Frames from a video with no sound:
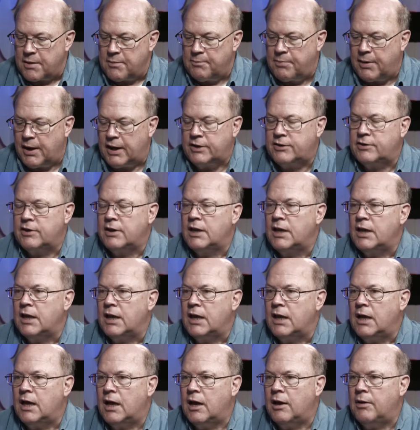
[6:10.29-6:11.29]
But
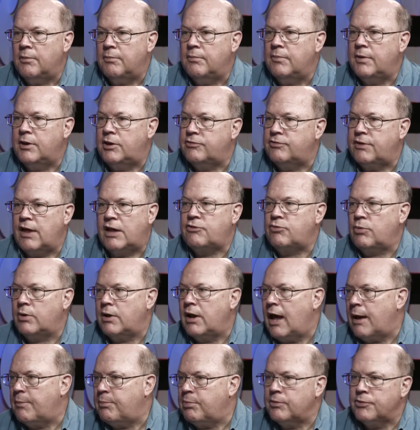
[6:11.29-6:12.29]
um, because that's
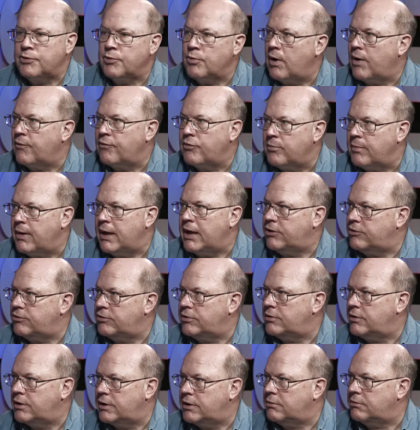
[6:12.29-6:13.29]
what happened with the
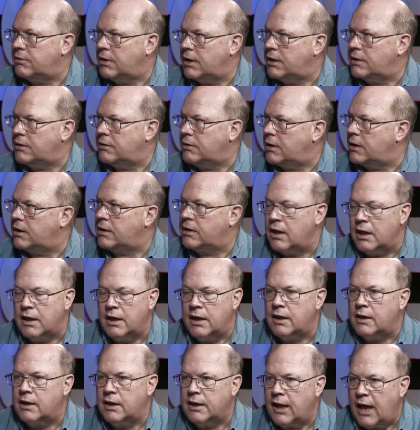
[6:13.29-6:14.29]
Reformation, and, and,
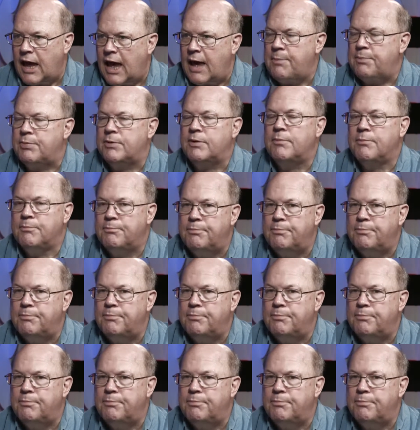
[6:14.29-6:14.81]
and it can happen.